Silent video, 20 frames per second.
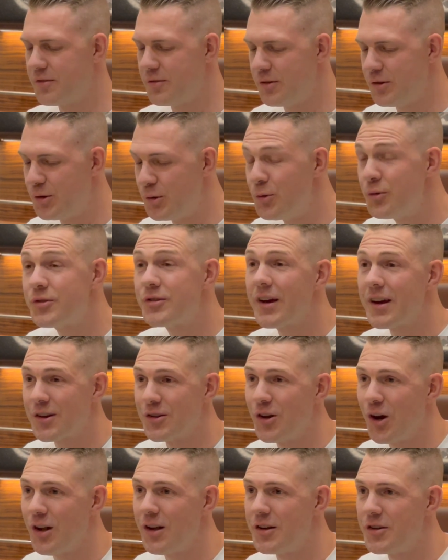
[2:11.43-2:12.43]
use
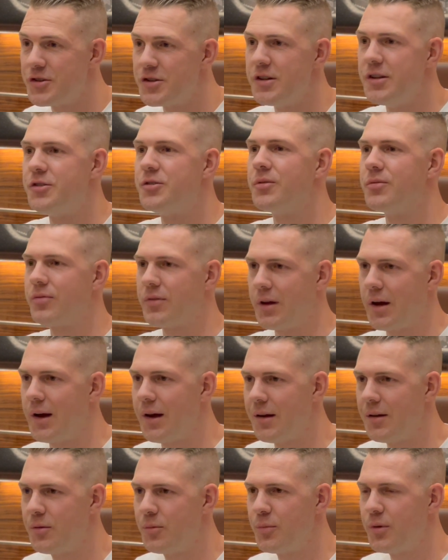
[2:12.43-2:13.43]
technology to
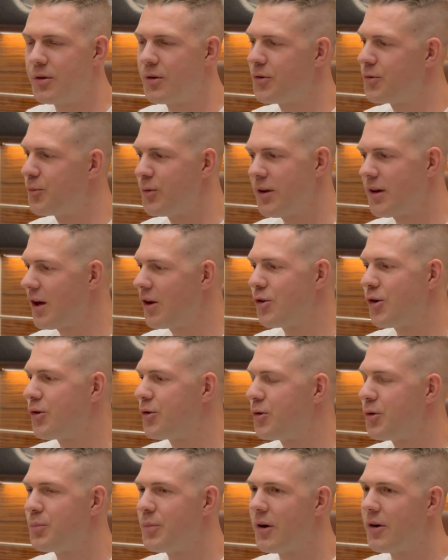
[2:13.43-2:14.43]
fly, because we cannot
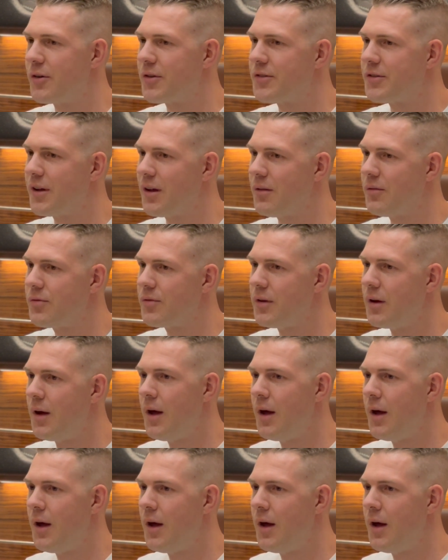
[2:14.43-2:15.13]
do it by ourselves.